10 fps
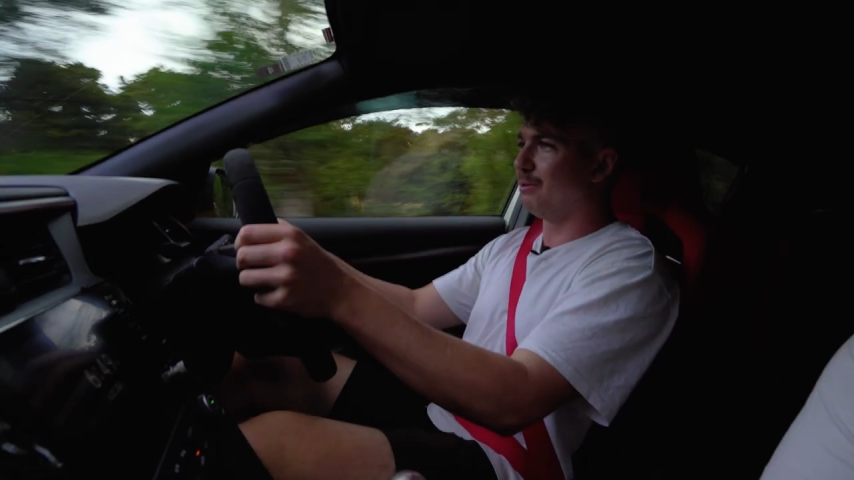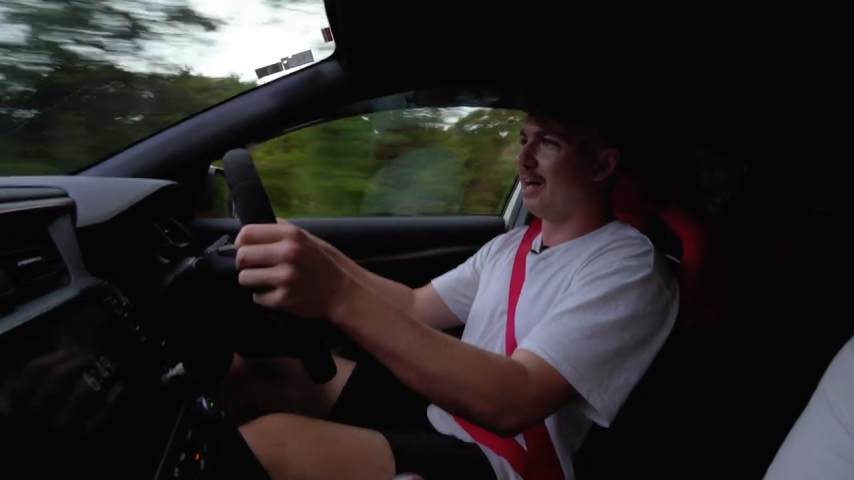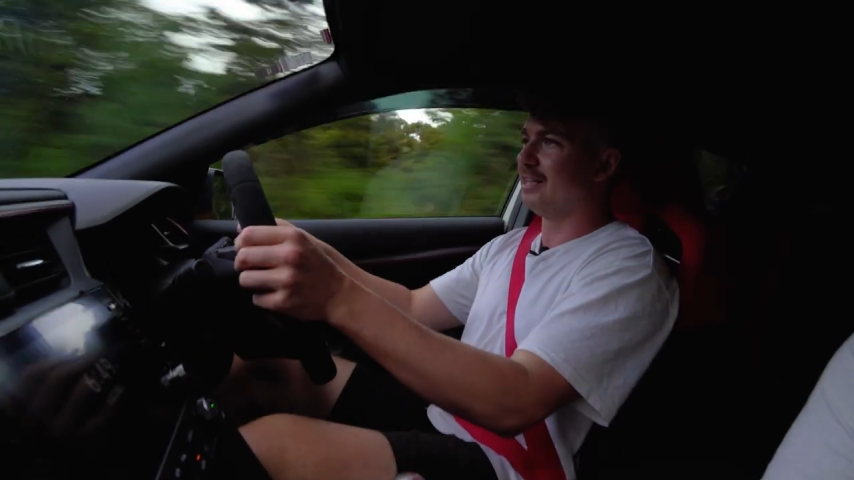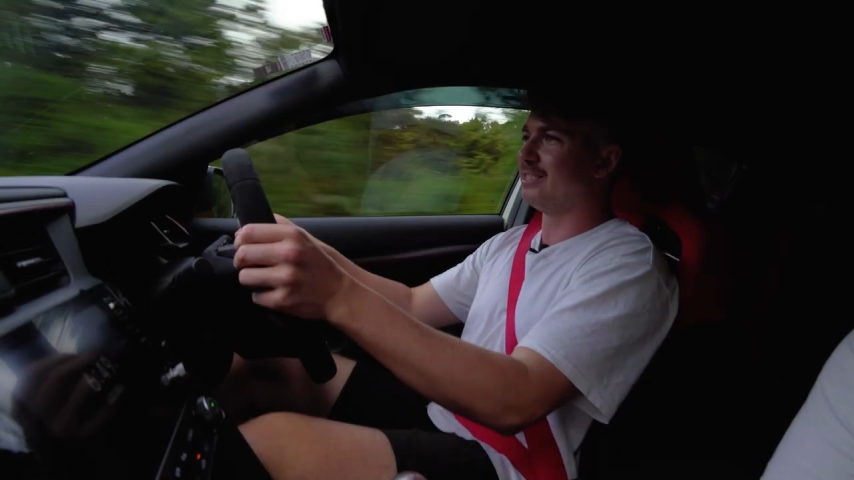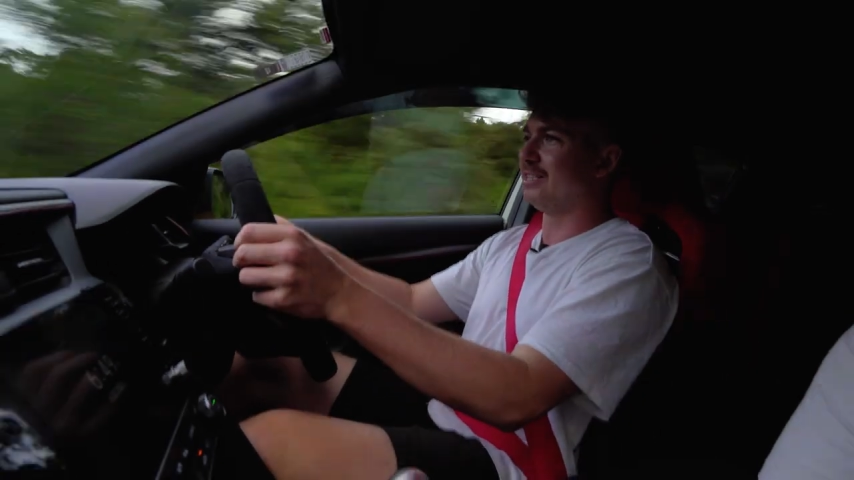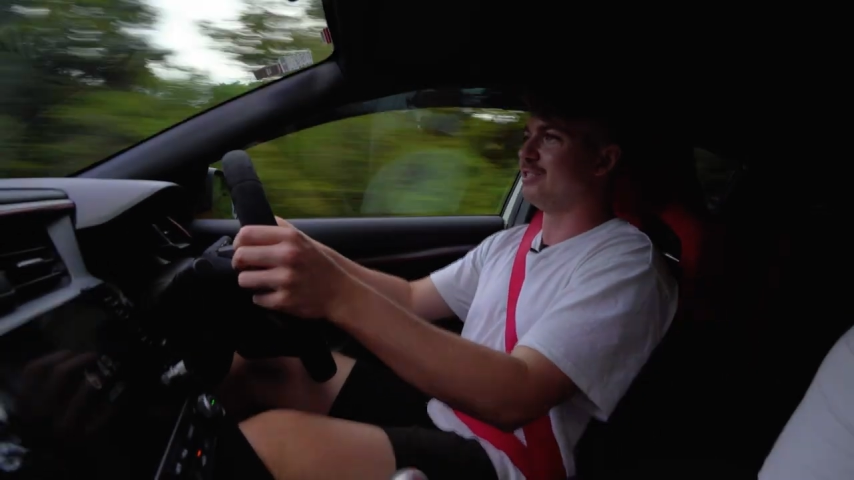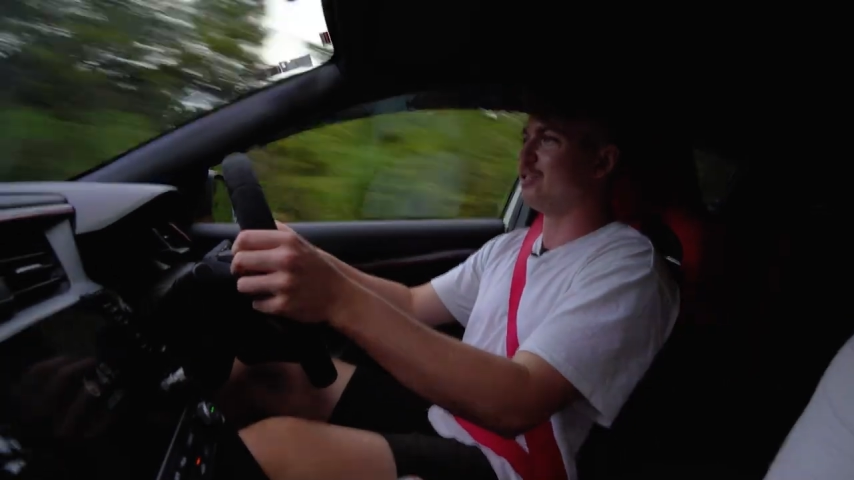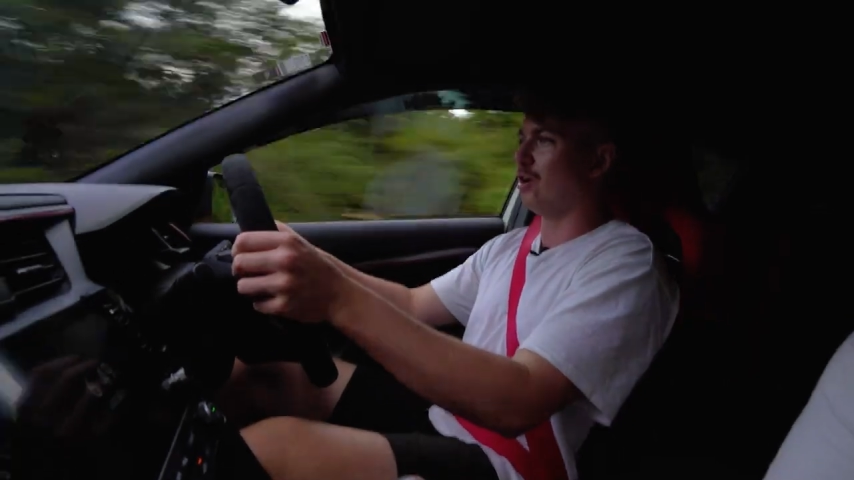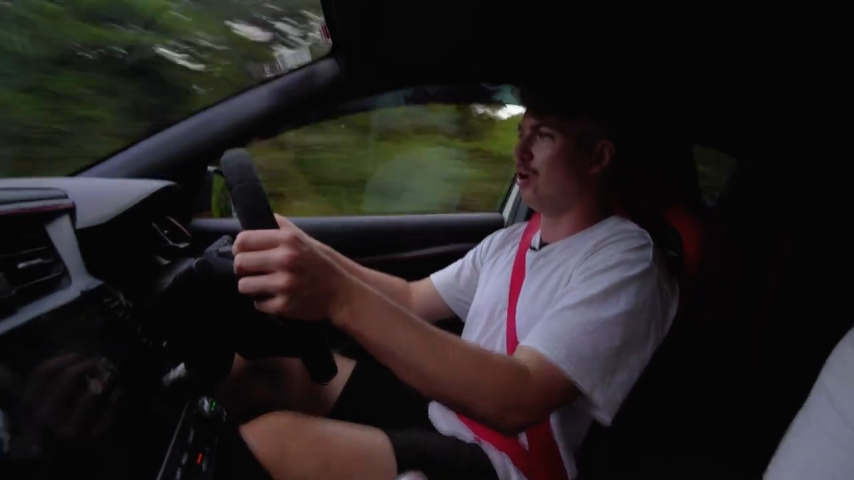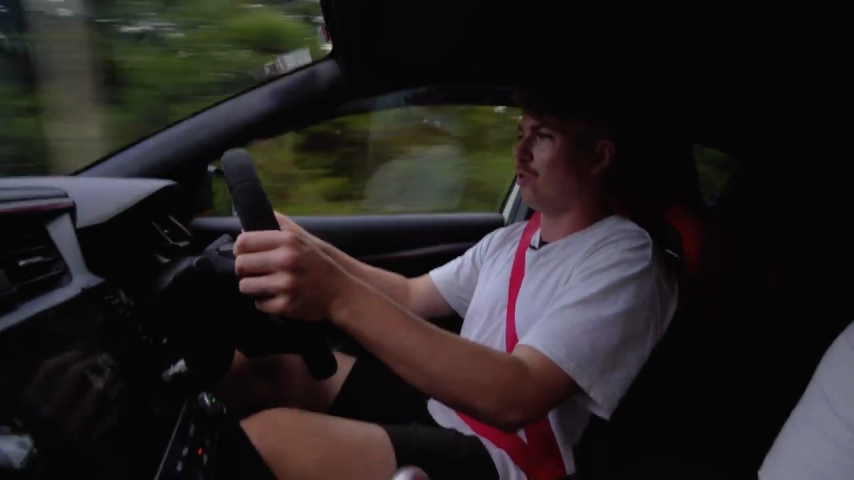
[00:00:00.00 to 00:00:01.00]
planted
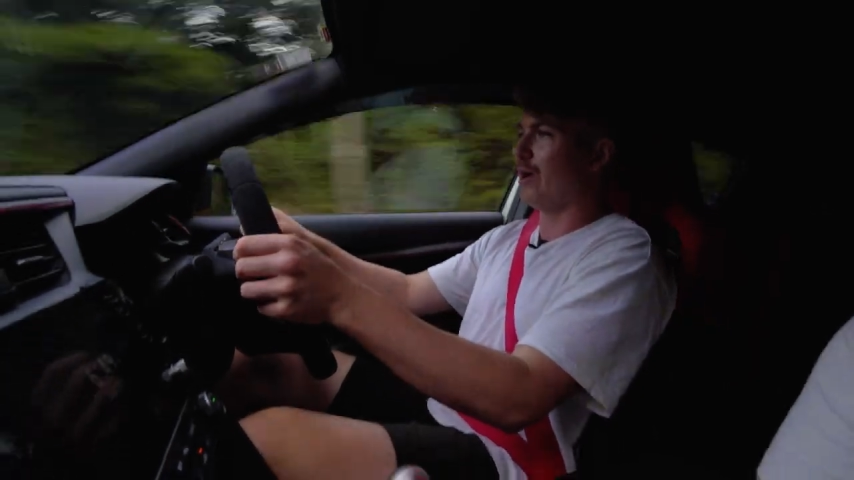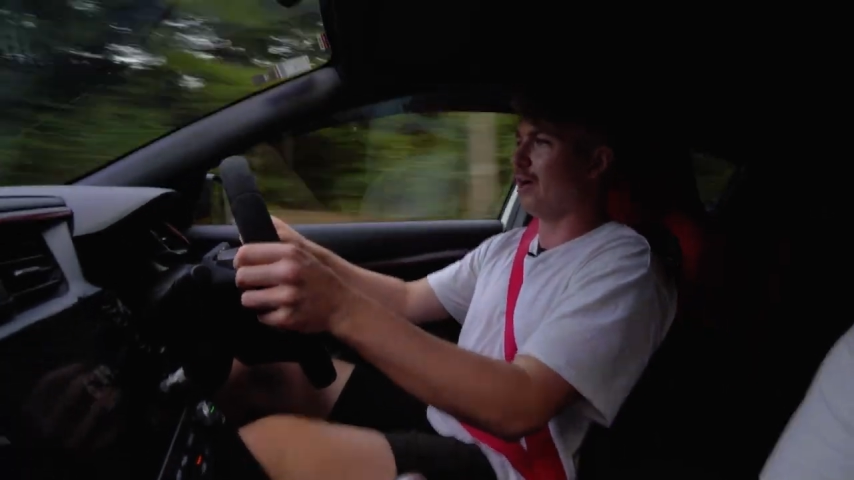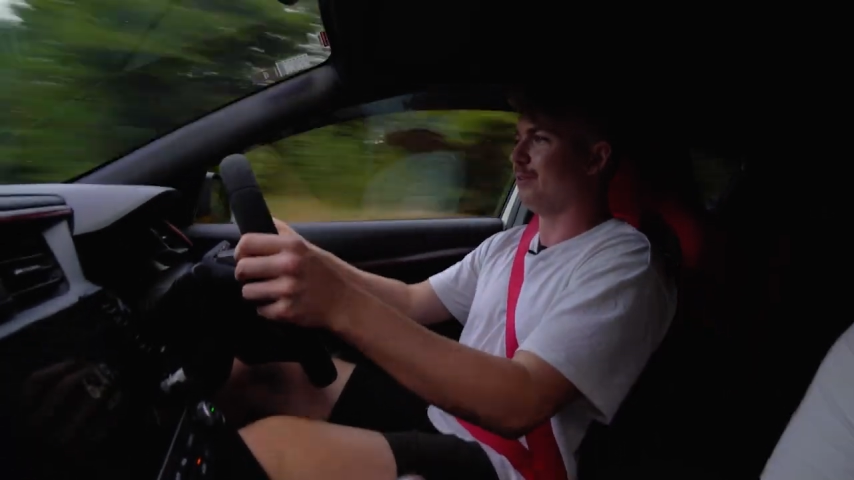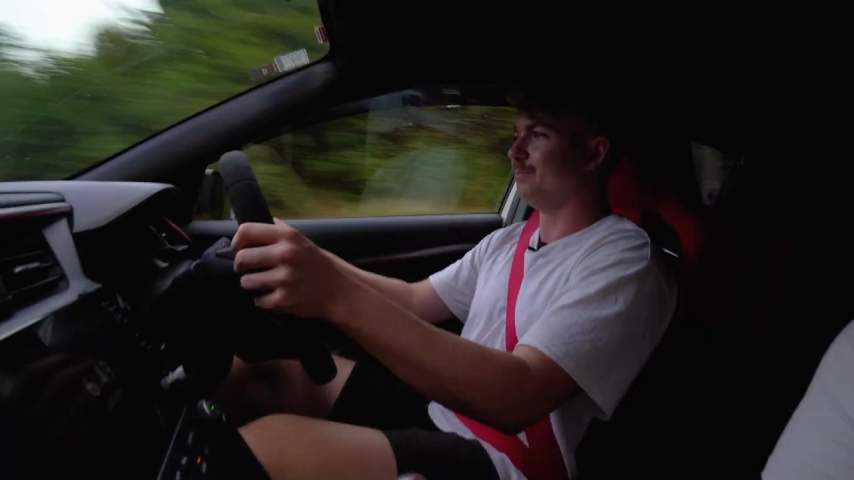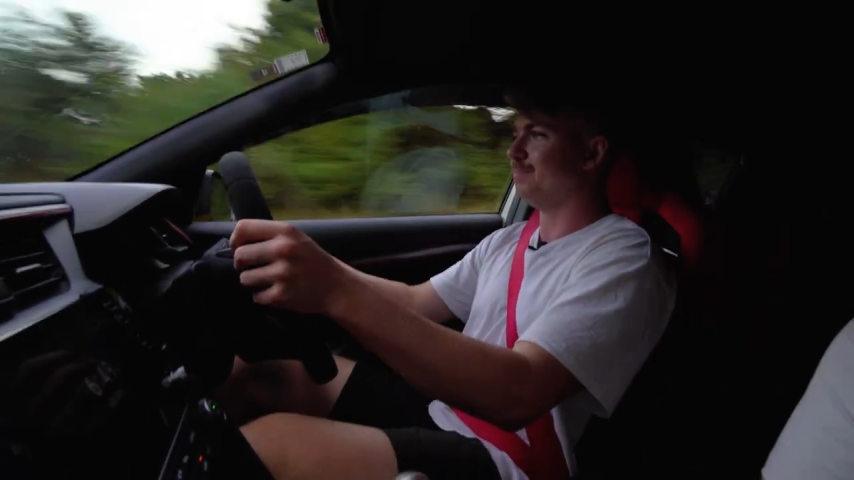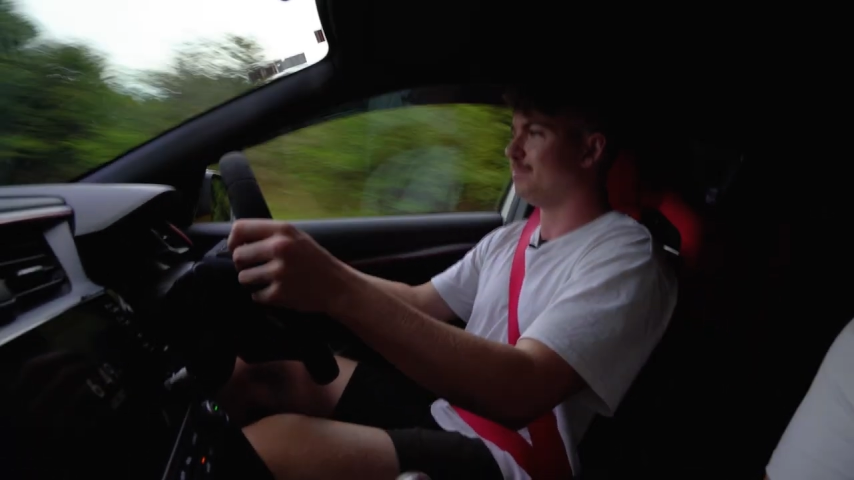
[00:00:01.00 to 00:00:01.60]
so well.